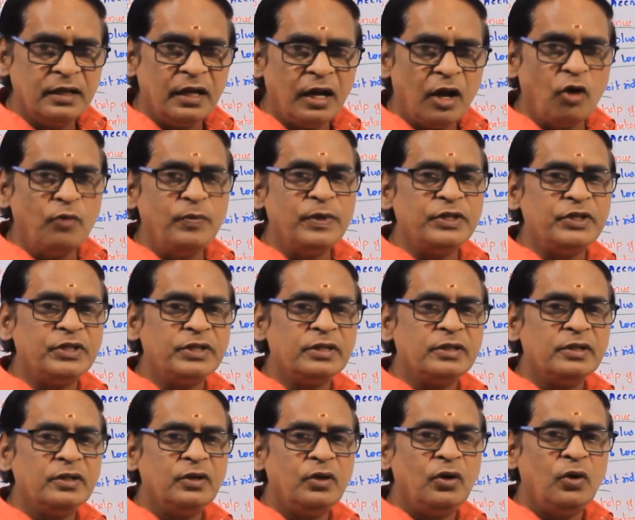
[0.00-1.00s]
How much?
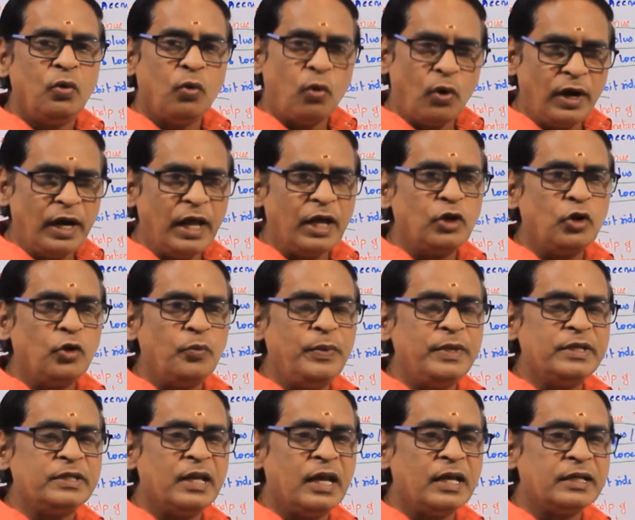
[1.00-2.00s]
1 lakh
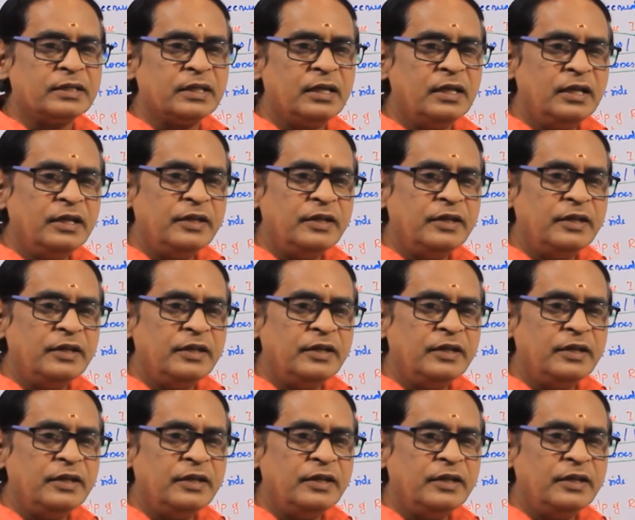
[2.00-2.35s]
rupees loss.